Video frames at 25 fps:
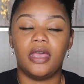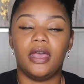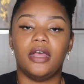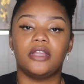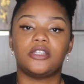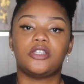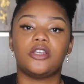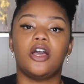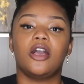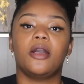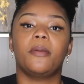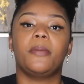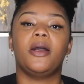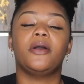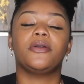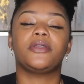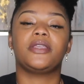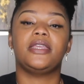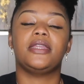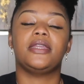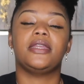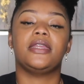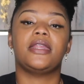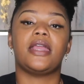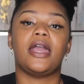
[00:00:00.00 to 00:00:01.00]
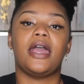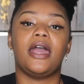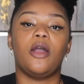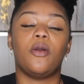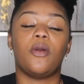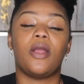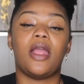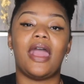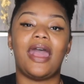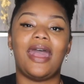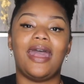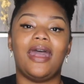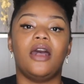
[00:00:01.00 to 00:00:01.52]
I talk about getting
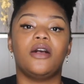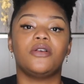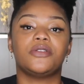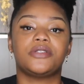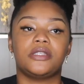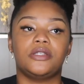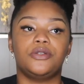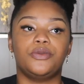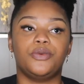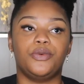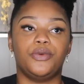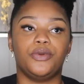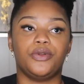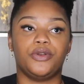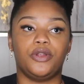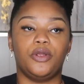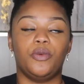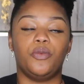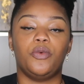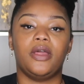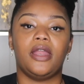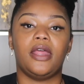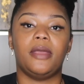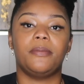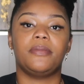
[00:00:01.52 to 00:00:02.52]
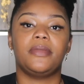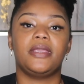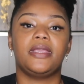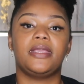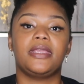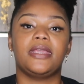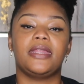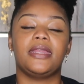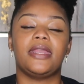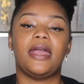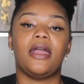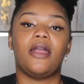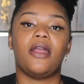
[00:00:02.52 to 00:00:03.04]
our house in order. And what I mean
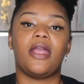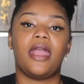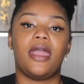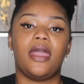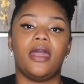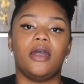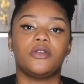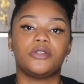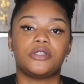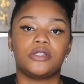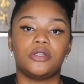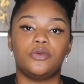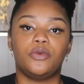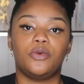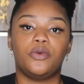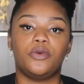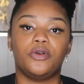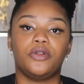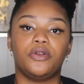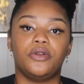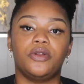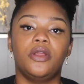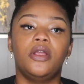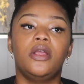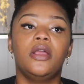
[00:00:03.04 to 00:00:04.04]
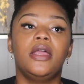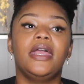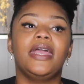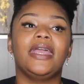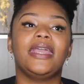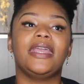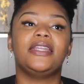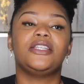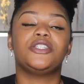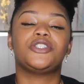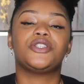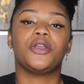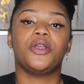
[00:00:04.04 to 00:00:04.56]
getting our house in order
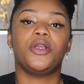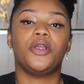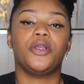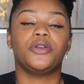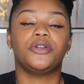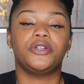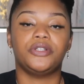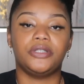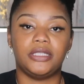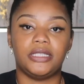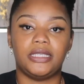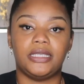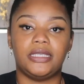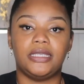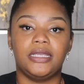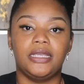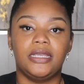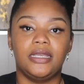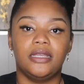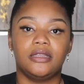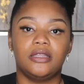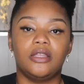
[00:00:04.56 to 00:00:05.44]
internally.